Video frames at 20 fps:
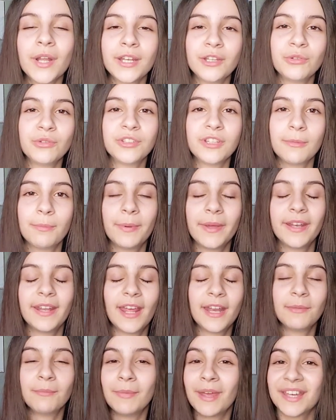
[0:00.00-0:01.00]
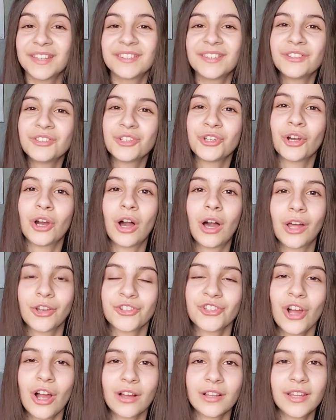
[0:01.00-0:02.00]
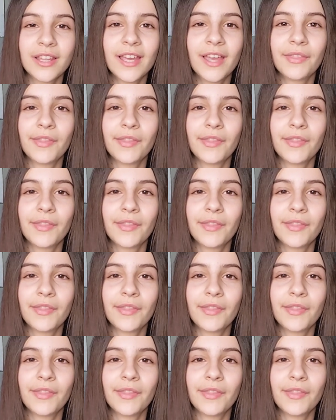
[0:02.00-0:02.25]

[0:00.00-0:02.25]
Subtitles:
and you dip it and mix into your hot chocolate,